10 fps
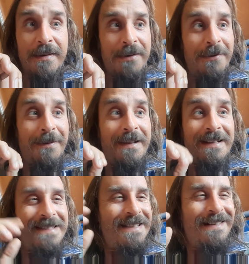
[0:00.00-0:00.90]
You will
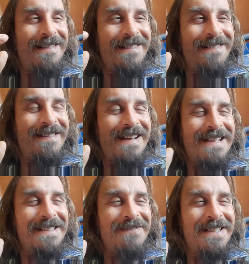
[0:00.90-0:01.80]
not see, oh, you
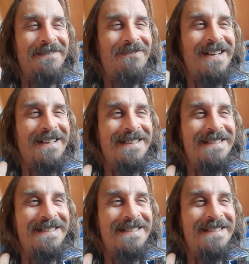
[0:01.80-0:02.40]
crazy motherfucker,